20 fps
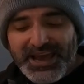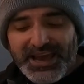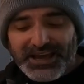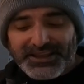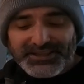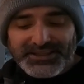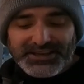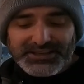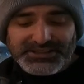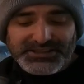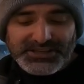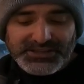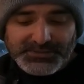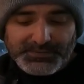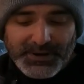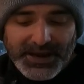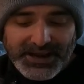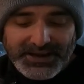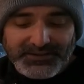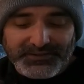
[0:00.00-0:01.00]
And this is
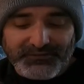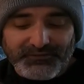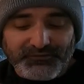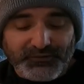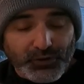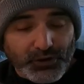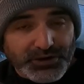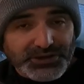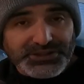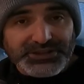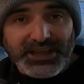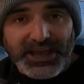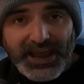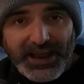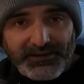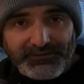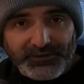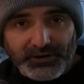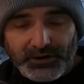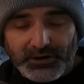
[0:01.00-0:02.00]
my first
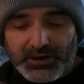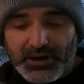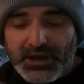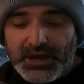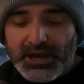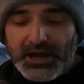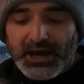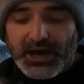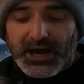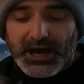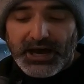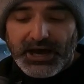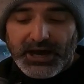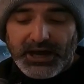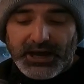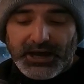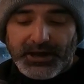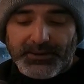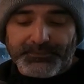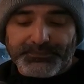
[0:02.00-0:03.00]
ever
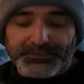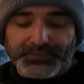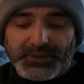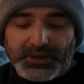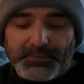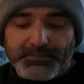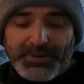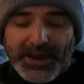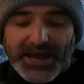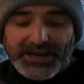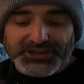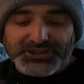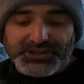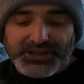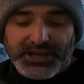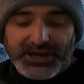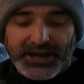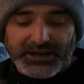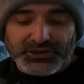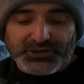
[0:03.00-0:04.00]
batch
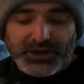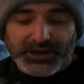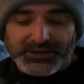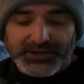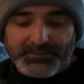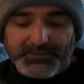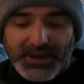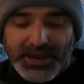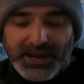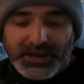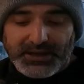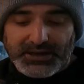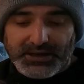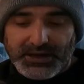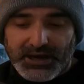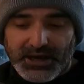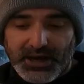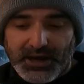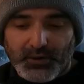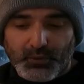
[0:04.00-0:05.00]
that I tried to make
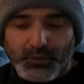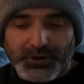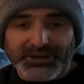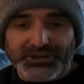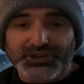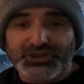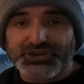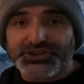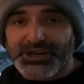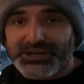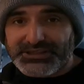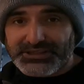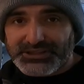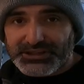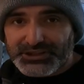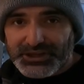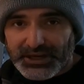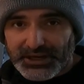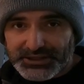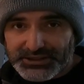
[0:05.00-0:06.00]
with just
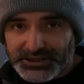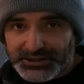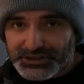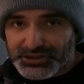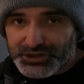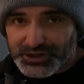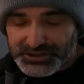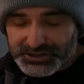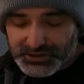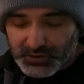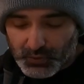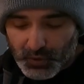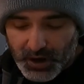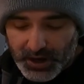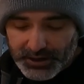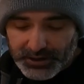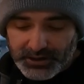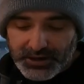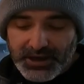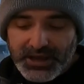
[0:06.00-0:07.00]
the gelatin, just the
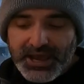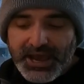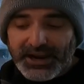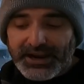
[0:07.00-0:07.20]
water.